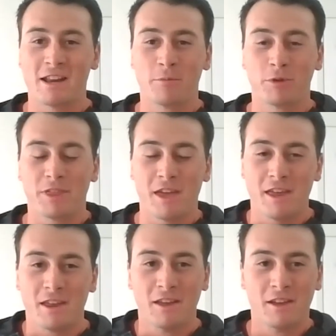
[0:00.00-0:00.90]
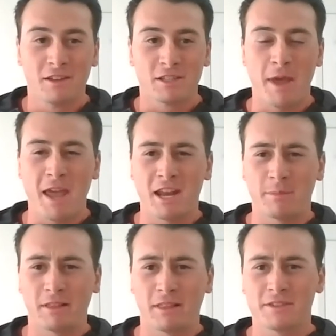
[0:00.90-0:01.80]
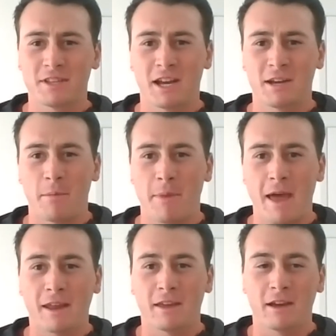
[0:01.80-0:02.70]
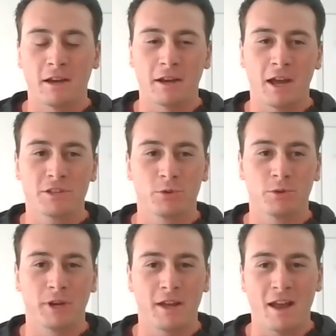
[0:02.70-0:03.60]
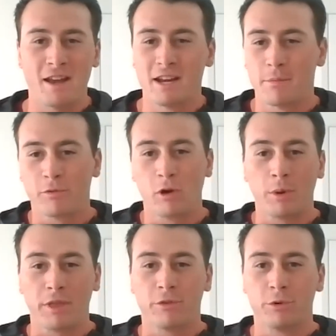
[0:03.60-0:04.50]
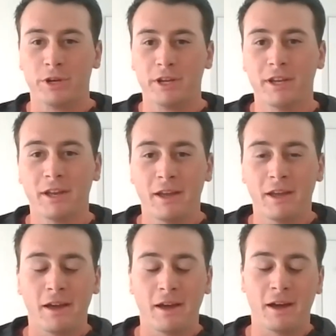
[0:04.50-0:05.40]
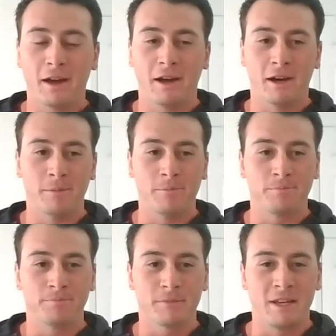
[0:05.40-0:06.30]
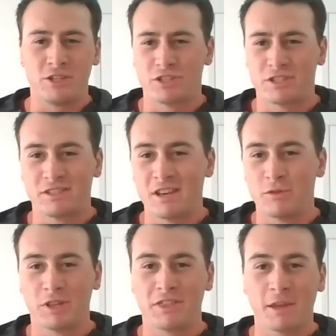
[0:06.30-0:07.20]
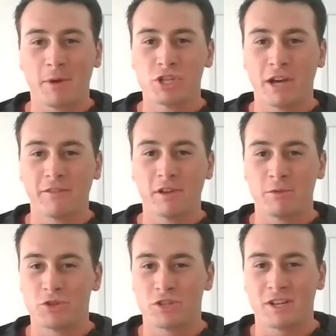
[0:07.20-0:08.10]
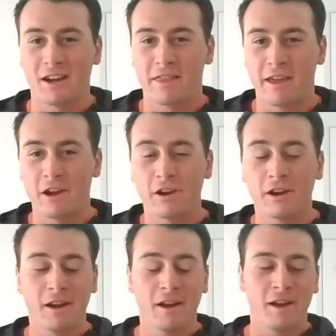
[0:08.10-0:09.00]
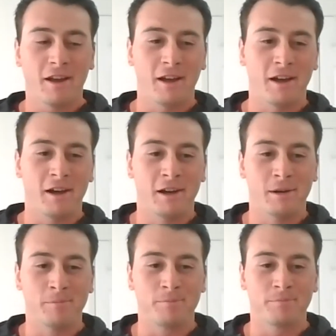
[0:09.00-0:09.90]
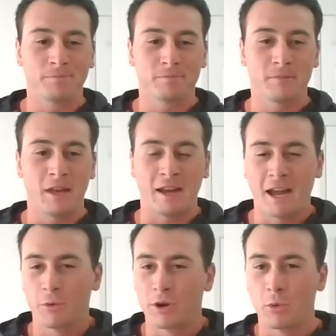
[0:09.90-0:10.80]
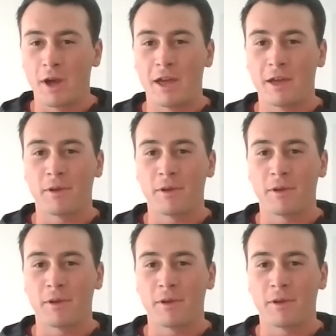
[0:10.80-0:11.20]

up with some pain on my left side of my back in high school, and I ended up throwing through it, and just didn't really think much of it. It was just kind of there, and it kind of went away.